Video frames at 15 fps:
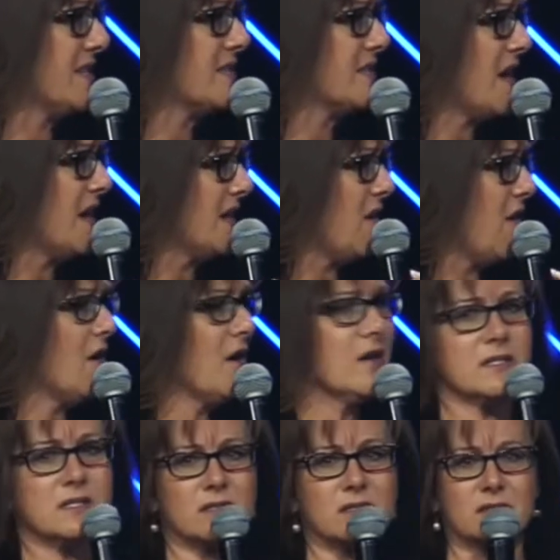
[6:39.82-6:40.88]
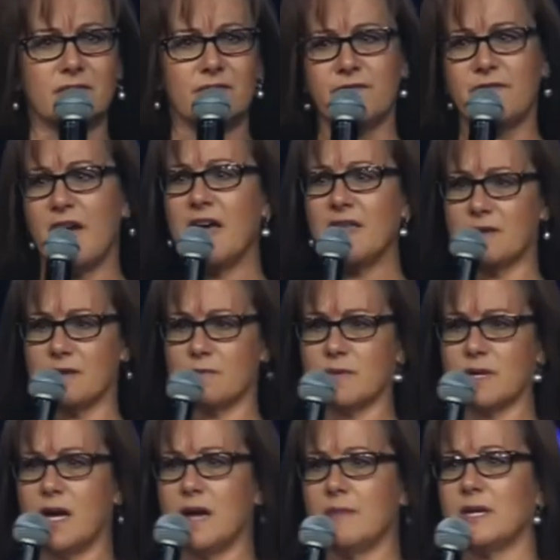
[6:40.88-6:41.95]
kind of hard to fathom
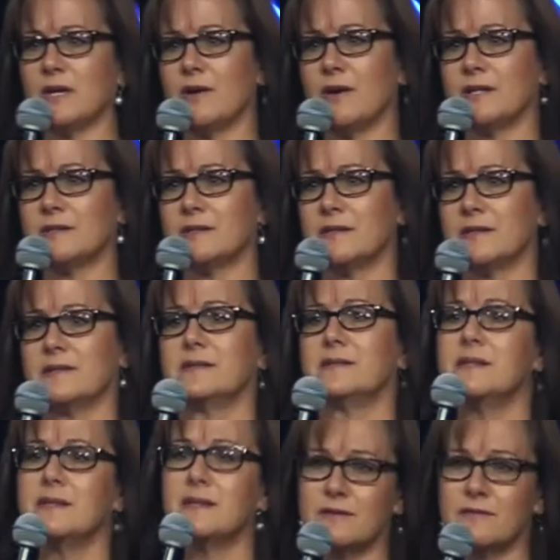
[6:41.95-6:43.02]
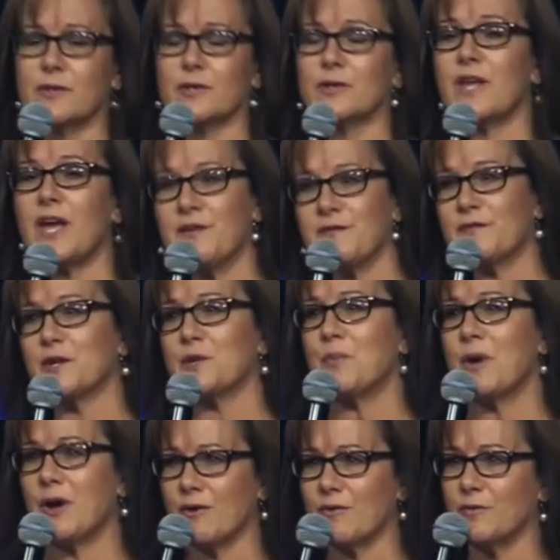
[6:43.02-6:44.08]
coming on to the scene of your life in a
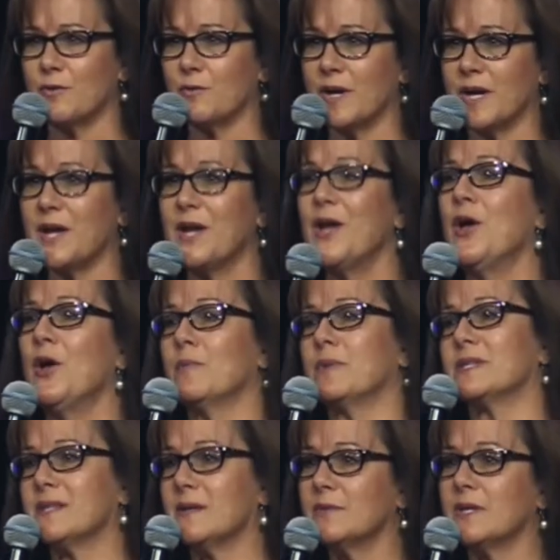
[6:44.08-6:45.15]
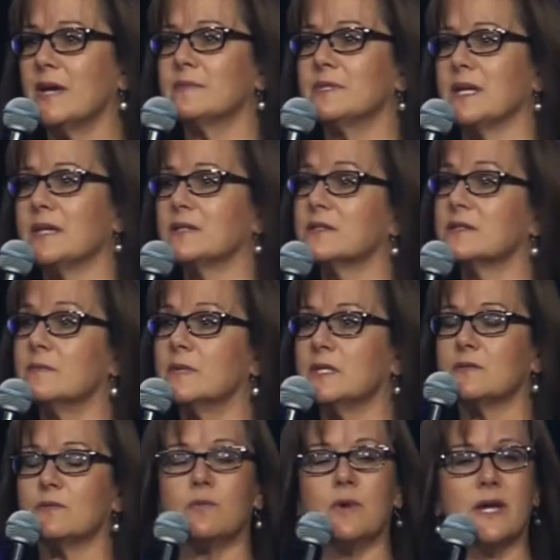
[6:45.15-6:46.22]
powerful way. But sometimes that just
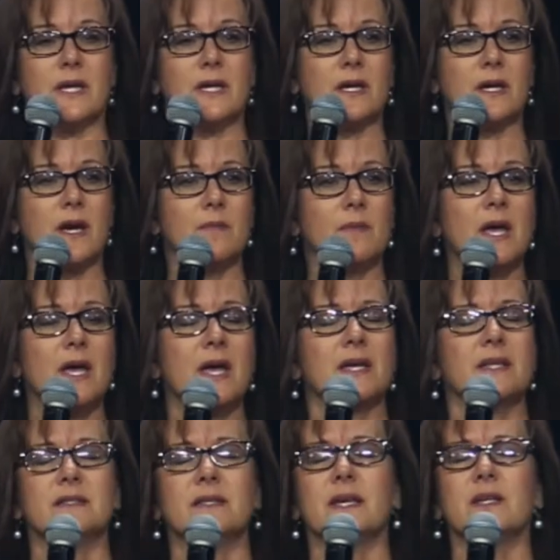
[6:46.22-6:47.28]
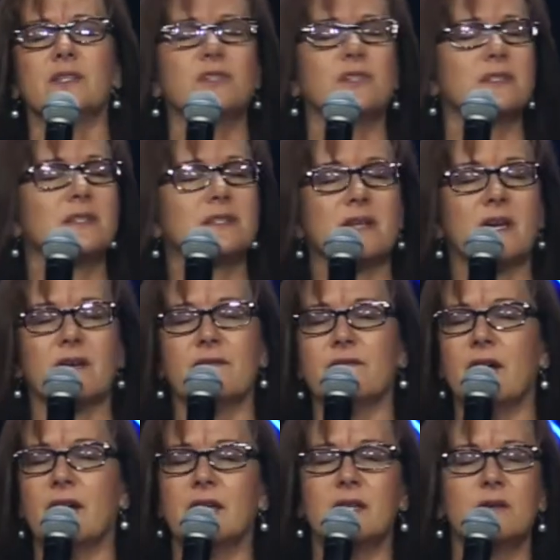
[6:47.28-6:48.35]
means waking up and saying, Jesus, I
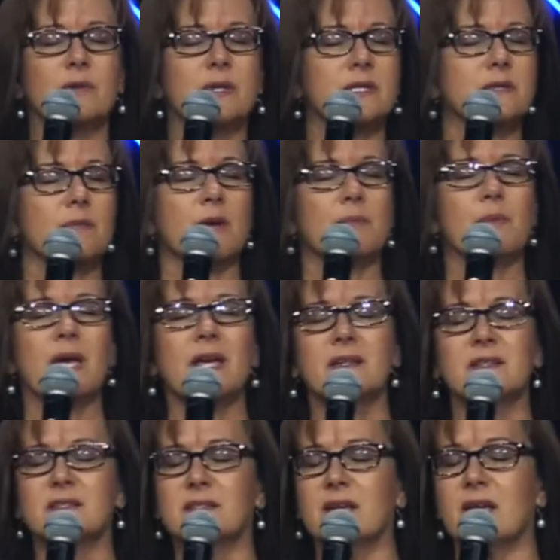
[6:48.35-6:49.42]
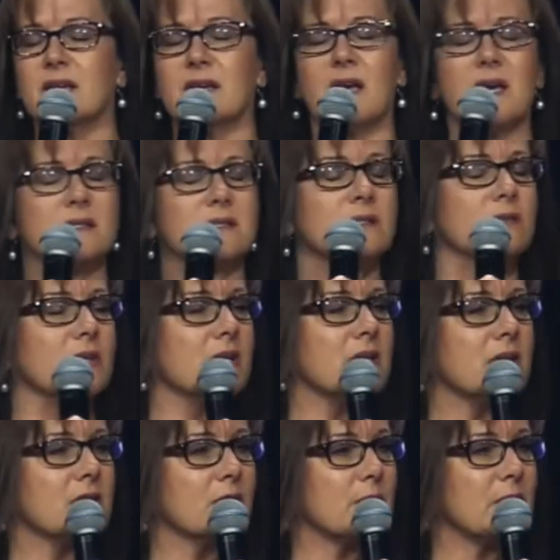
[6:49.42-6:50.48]
invite you into my pain today and I ask you to
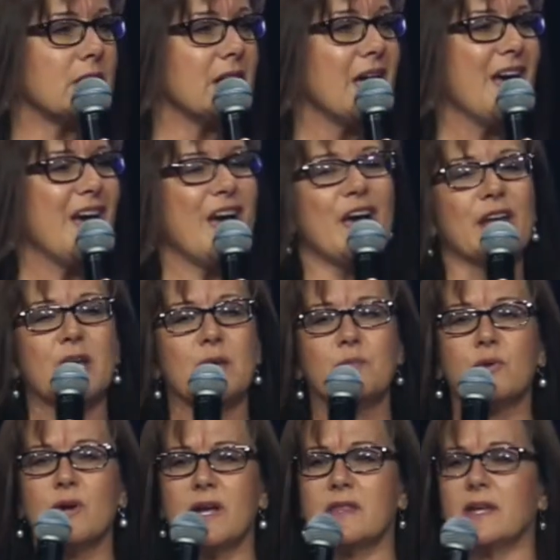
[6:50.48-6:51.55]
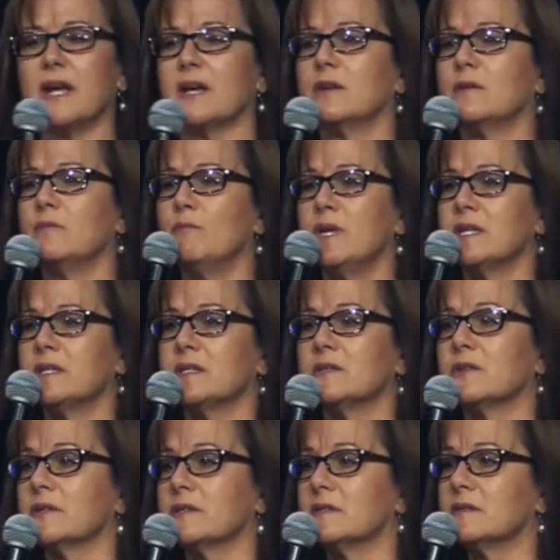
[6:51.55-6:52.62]
heal me. And I pray that I could
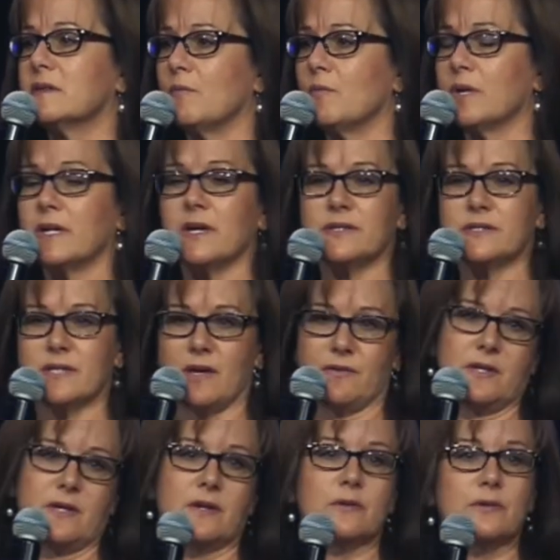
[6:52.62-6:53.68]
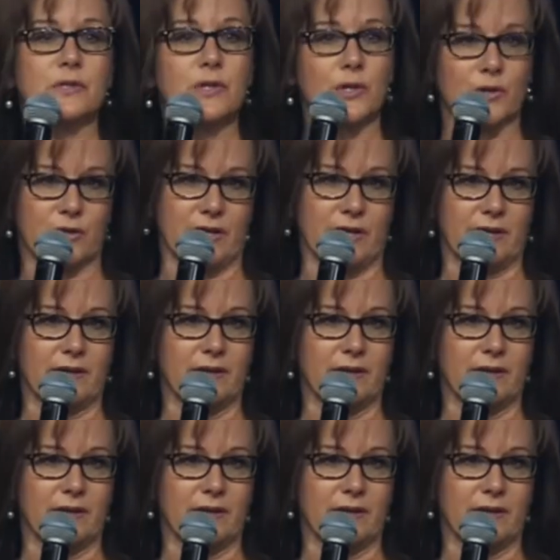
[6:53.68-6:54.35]
minister to someone else out there who's hurting.